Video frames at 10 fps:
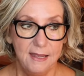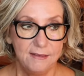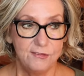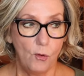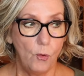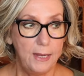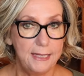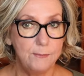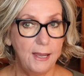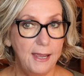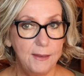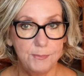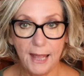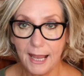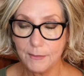So in my
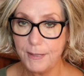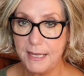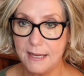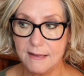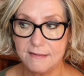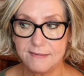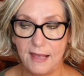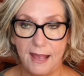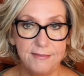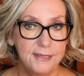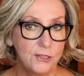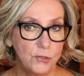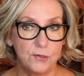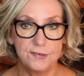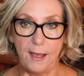black pants, I think it looks